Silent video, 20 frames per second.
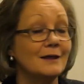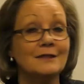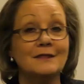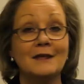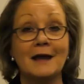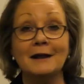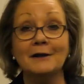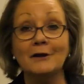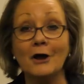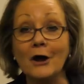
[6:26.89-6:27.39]

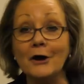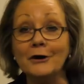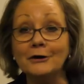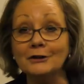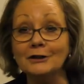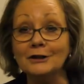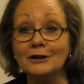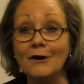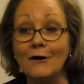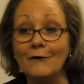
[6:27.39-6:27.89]
They go
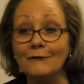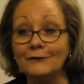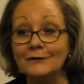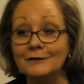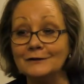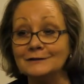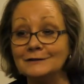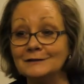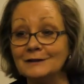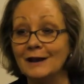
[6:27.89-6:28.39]
to the
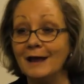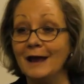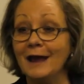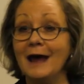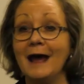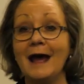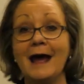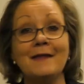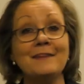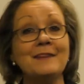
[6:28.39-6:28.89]
office
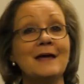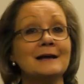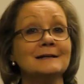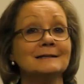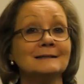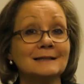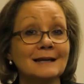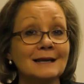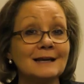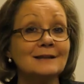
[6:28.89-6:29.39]
and they
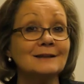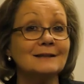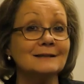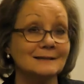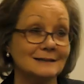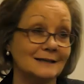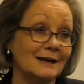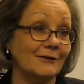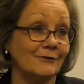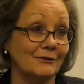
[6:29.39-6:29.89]
see the
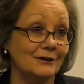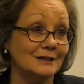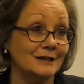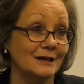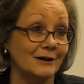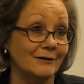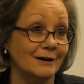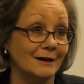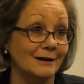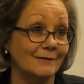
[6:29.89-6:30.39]

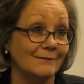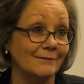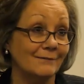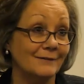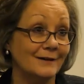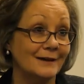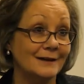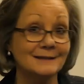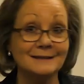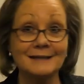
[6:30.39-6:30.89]
secretary.
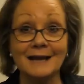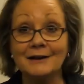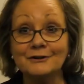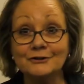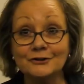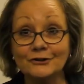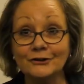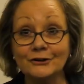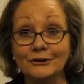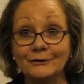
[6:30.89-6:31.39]
Is that
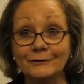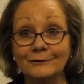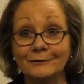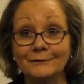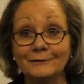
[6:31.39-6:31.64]
true?